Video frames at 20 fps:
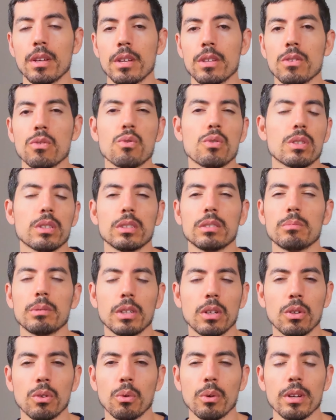So just a little bit
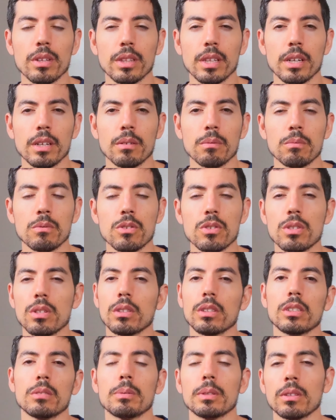annoying there. Just a
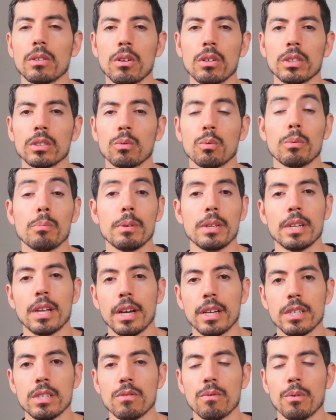little bit longer would be
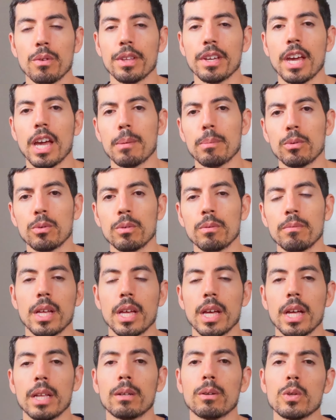nice for the cable.
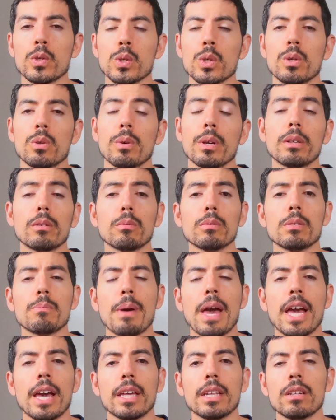And also, it'll
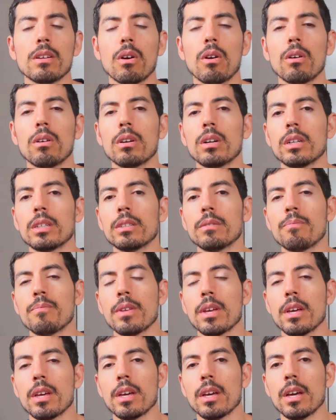depend on
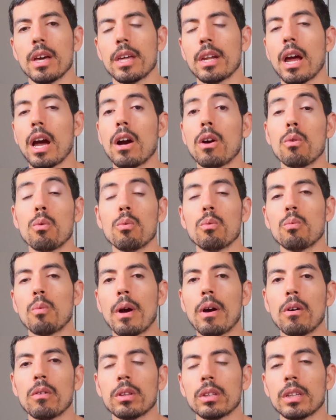and how
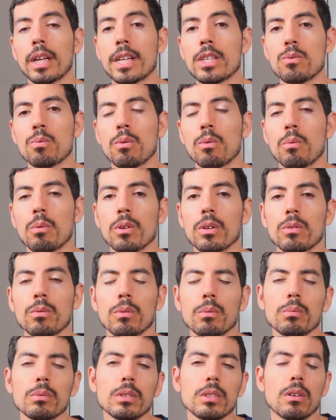well the lights will work
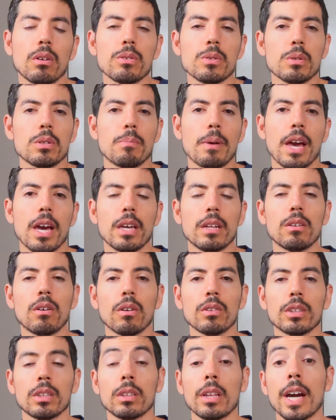will really also depend
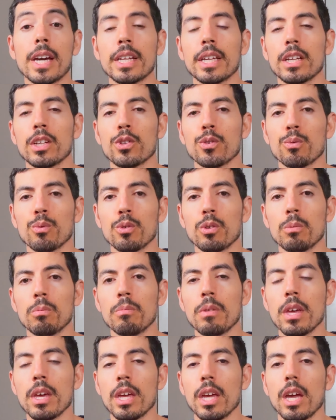on the lighting in your room.
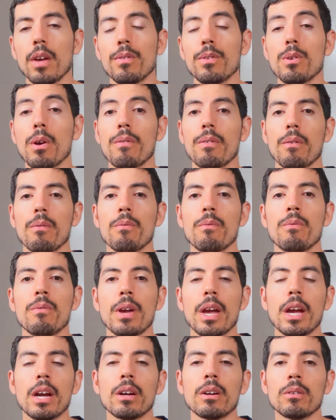If you have a
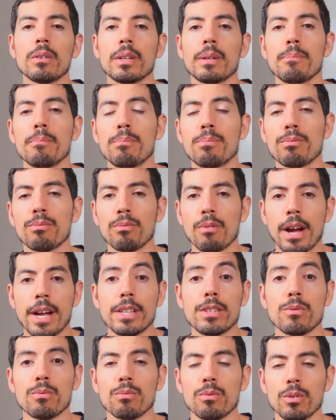very
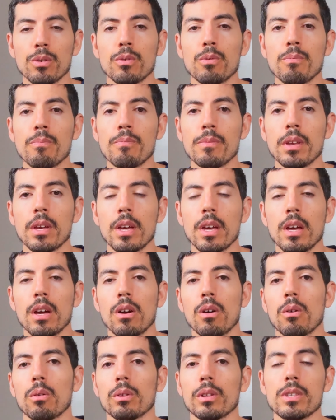bright room,
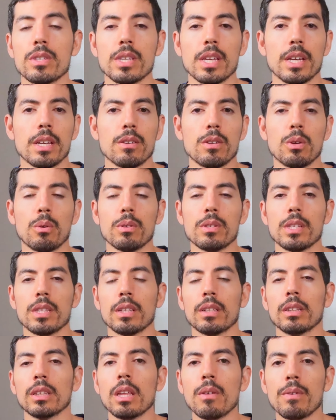or let's say, you know, it's in
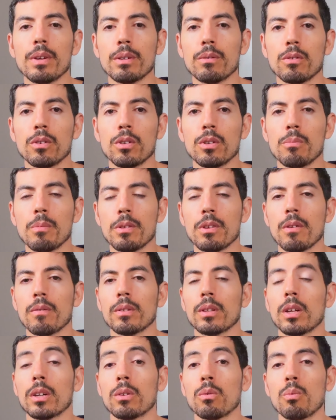the living room and you have a
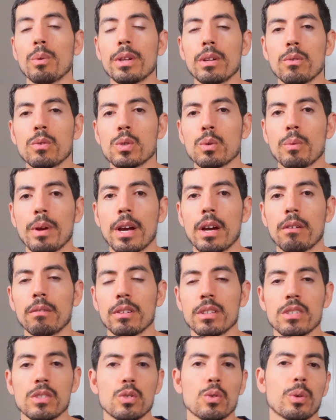lot of windows around and
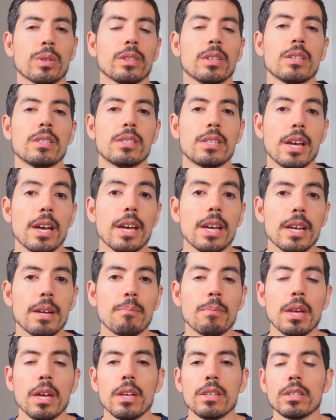it's during the day,
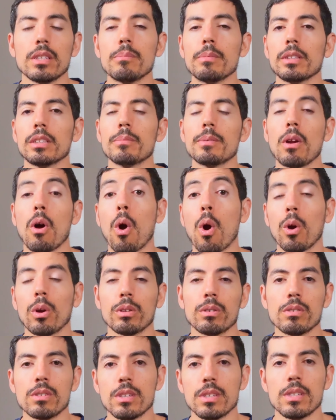it's gonna be a little bit
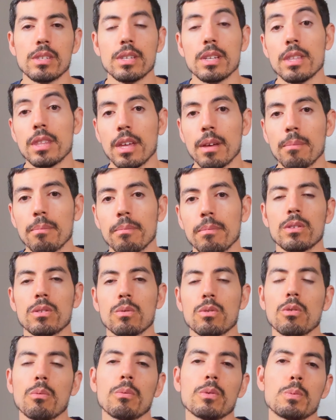harder to see them. So
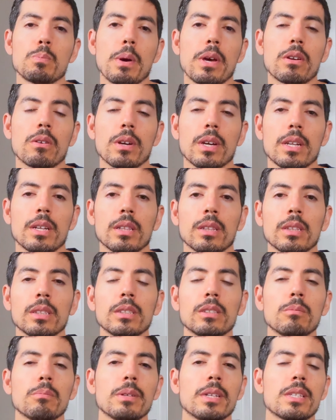it's almost better in a
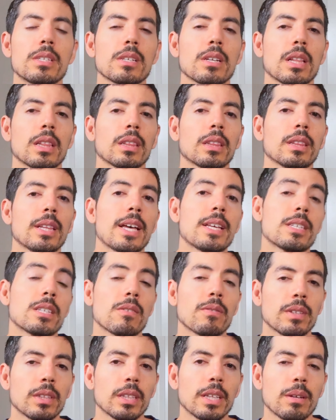little bit less of
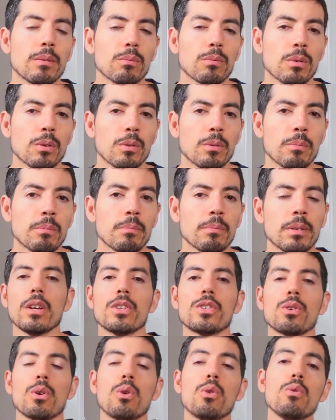a lit room.
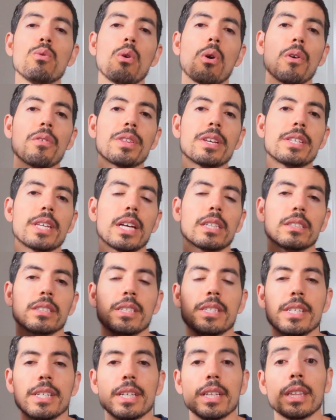So who are these
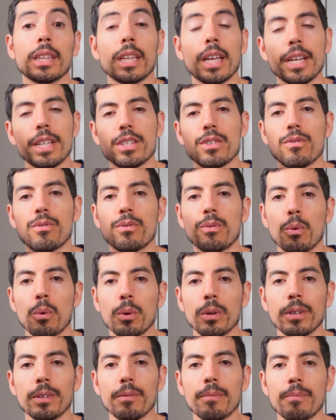LED lights
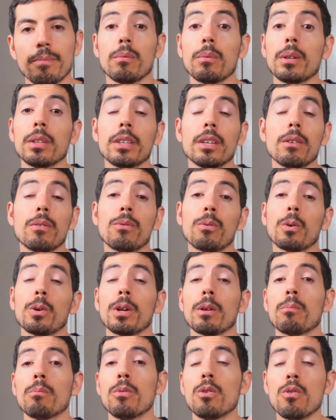for? Really for
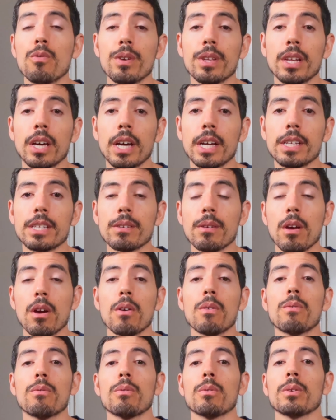your movie night,
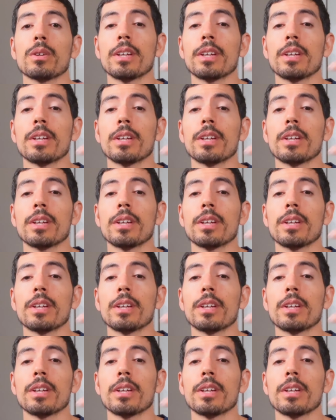for